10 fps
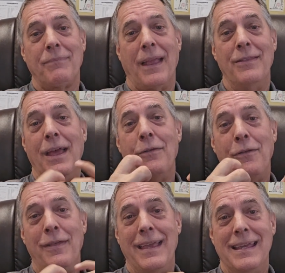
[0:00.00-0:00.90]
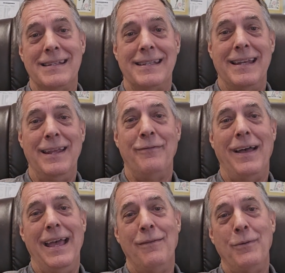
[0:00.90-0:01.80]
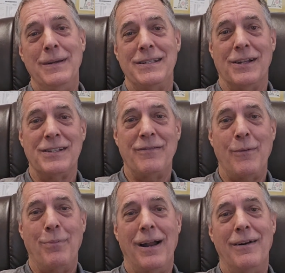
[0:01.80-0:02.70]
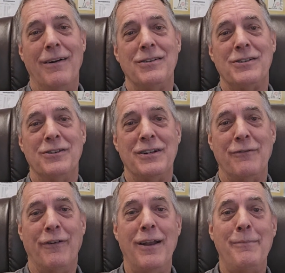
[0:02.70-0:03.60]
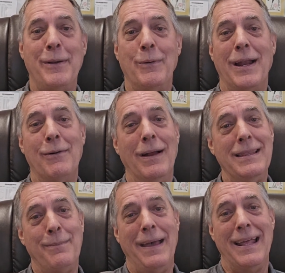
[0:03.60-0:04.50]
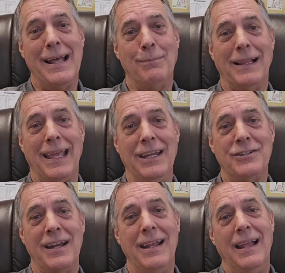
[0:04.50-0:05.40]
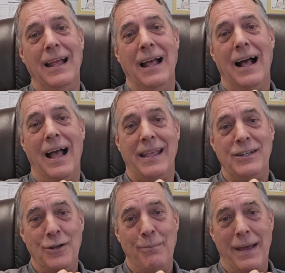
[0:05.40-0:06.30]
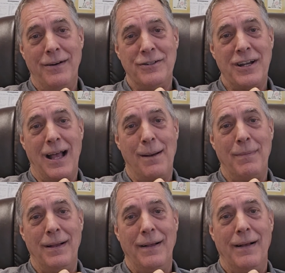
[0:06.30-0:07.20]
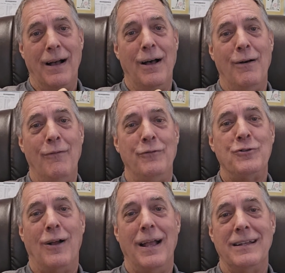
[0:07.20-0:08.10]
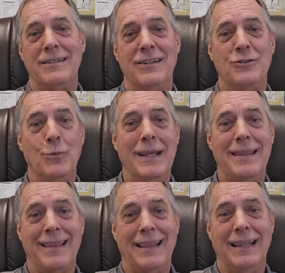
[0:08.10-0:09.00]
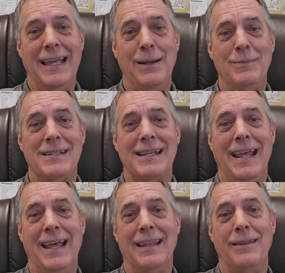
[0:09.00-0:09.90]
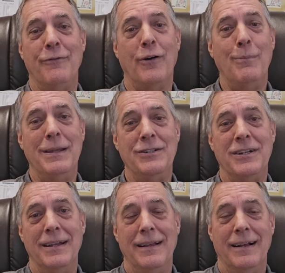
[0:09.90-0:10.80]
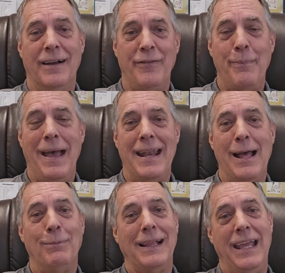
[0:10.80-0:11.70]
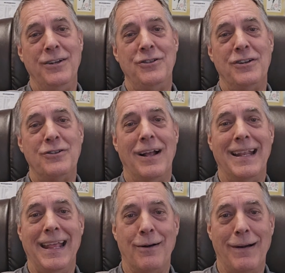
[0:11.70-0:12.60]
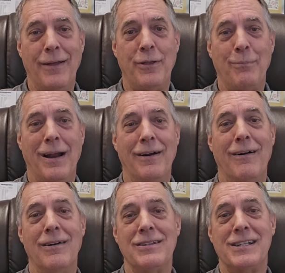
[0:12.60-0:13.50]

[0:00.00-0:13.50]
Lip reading: The other thing is that if I have the results of a prior art search in front of me when I write the patent application, I can do a better job of trying to tweak the claims and the verbiage of the patent application to try to get around the prior art.